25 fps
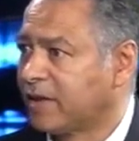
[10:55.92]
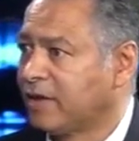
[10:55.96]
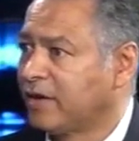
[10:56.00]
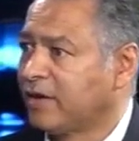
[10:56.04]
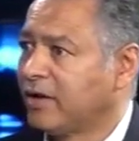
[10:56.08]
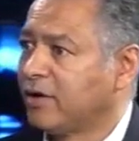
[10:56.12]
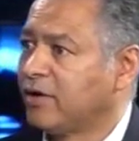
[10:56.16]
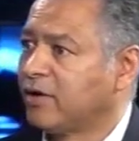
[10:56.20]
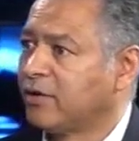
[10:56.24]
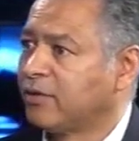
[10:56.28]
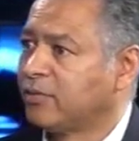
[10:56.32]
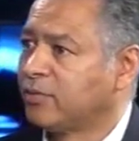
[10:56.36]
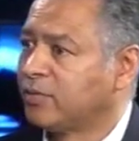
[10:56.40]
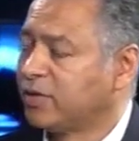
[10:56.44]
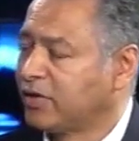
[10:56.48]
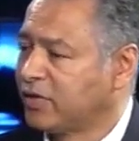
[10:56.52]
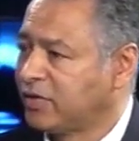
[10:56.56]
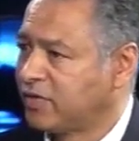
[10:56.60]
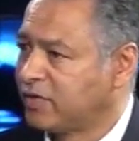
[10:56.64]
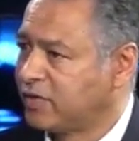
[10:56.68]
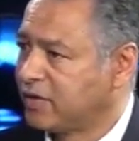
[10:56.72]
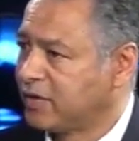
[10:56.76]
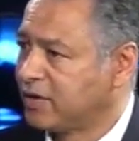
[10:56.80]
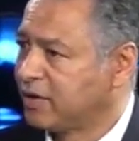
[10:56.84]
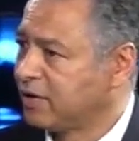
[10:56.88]
with
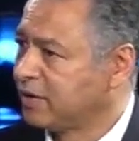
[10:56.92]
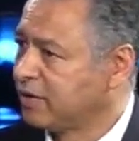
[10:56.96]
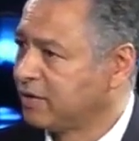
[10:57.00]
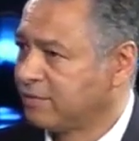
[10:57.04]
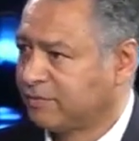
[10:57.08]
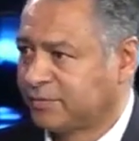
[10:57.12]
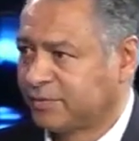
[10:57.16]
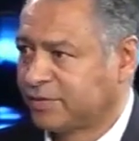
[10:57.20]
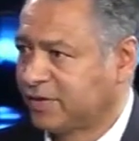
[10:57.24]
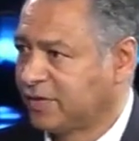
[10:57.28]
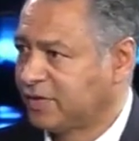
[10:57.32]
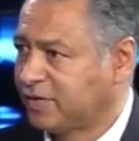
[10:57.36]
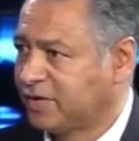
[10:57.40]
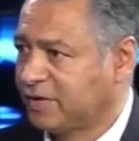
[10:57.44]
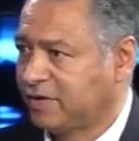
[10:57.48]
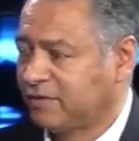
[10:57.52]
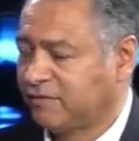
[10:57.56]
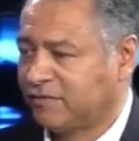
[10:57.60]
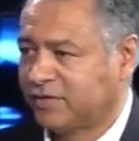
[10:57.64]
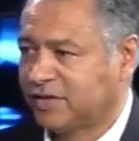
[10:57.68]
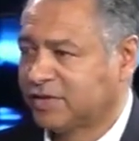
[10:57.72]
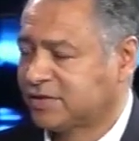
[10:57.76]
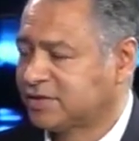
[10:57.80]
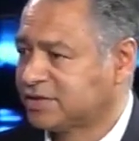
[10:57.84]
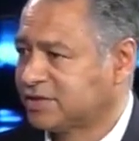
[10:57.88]
the
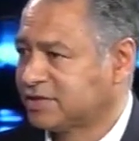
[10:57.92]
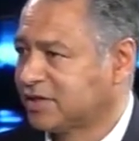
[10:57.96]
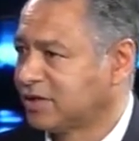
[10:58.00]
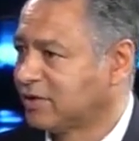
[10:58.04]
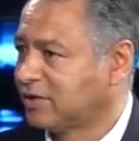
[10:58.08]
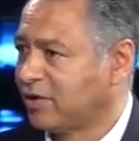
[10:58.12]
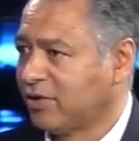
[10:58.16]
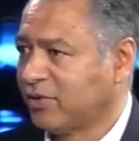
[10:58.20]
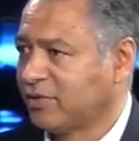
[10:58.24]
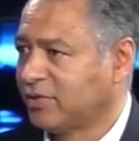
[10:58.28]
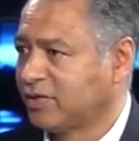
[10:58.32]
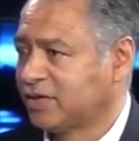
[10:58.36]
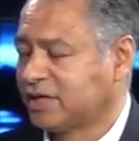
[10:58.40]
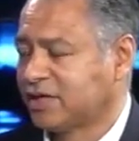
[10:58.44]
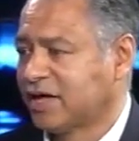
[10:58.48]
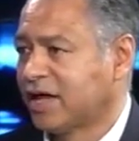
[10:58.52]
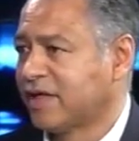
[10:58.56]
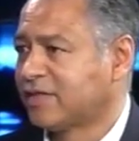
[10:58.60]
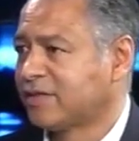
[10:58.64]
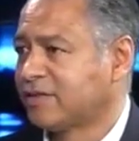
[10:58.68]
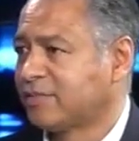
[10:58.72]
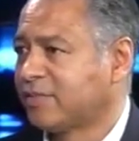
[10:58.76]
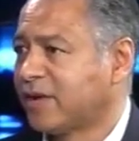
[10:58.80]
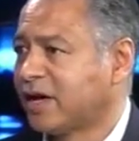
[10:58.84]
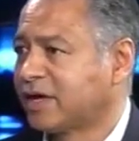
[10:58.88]
inverters that go with it and the
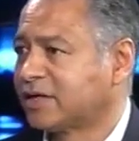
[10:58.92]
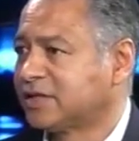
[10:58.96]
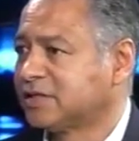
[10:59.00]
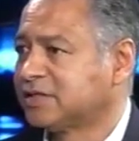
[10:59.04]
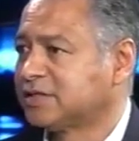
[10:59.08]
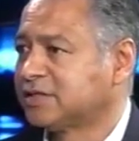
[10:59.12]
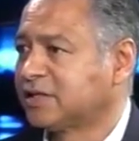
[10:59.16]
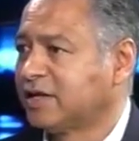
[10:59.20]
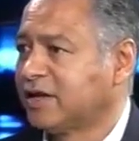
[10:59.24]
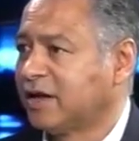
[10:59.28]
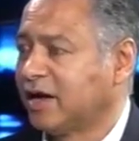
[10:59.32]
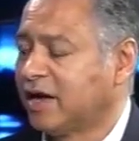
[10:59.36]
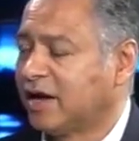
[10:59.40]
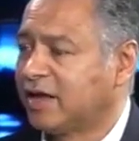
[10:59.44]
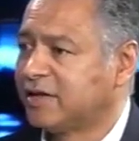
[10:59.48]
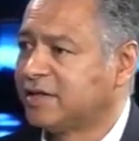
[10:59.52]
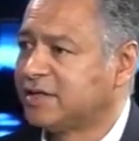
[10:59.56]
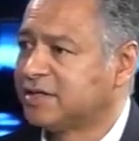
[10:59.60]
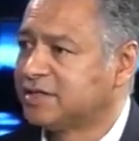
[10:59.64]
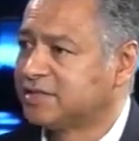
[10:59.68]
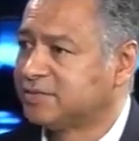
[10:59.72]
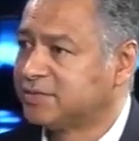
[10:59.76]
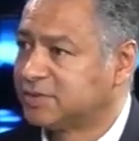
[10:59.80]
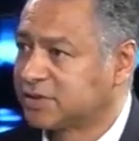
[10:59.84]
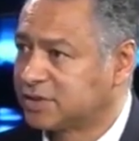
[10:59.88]
batteries, and then
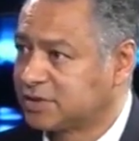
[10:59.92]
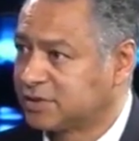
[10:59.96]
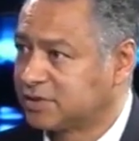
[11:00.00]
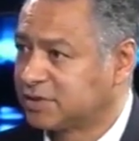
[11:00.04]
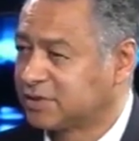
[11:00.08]
some